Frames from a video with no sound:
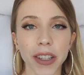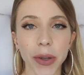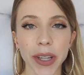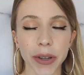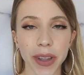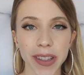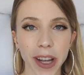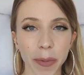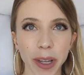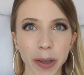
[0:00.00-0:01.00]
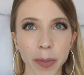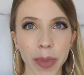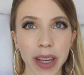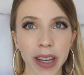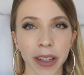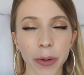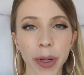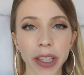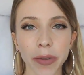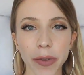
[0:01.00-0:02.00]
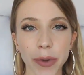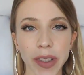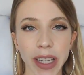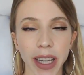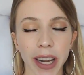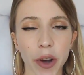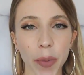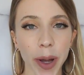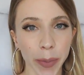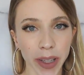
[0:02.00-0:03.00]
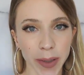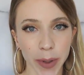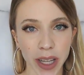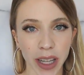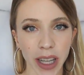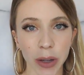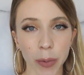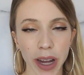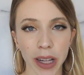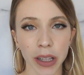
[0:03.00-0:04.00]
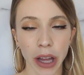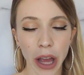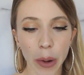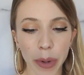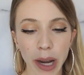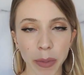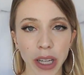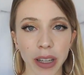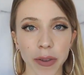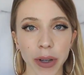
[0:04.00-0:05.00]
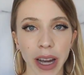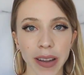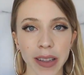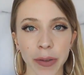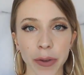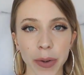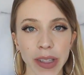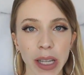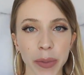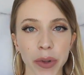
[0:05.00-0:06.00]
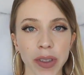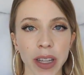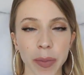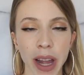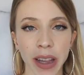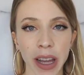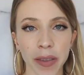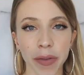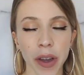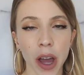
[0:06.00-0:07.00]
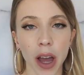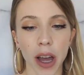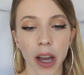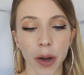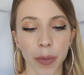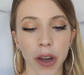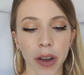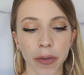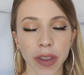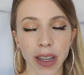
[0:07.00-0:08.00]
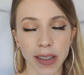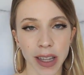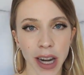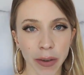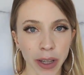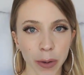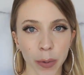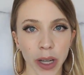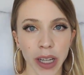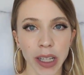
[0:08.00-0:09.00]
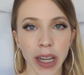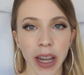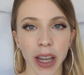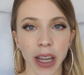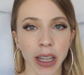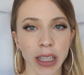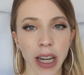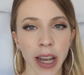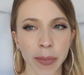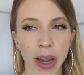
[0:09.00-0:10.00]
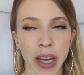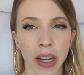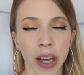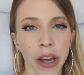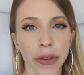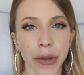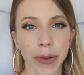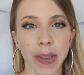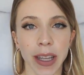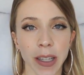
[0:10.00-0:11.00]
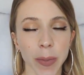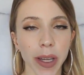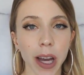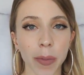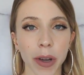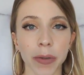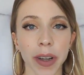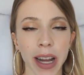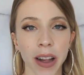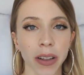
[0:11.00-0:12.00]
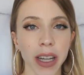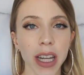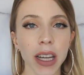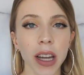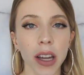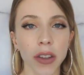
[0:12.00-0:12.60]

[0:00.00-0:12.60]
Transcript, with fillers: So I know this topic can be a little bit confusing, and I hope I'm explaining it well, but I'm going to give you guys a few examples in my life of things that I really wanted, and I made those things become a reality.